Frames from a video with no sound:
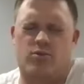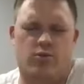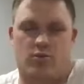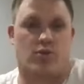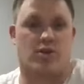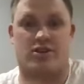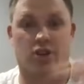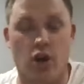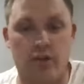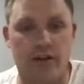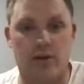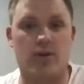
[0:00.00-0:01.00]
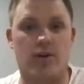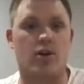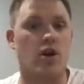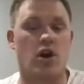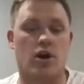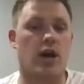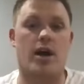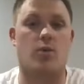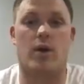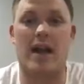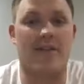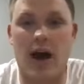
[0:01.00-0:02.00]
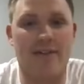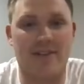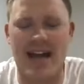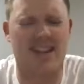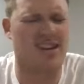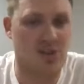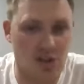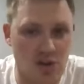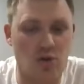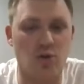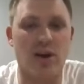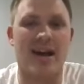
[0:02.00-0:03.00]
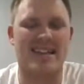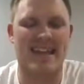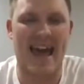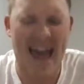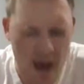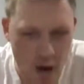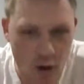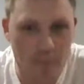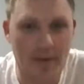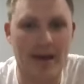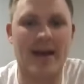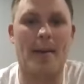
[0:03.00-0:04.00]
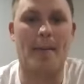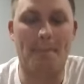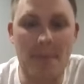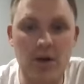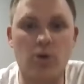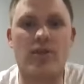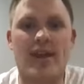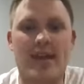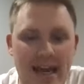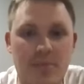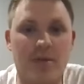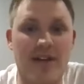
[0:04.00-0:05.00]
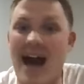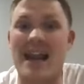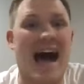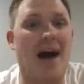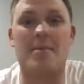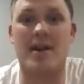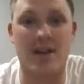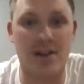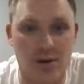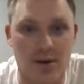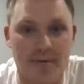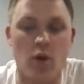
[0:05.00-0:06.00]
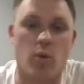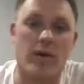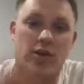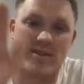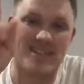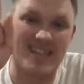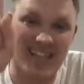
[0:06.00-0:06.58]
We're serving. We're whatever I've got to do to help build the kingdom of God, I'm going to do it. Whether it's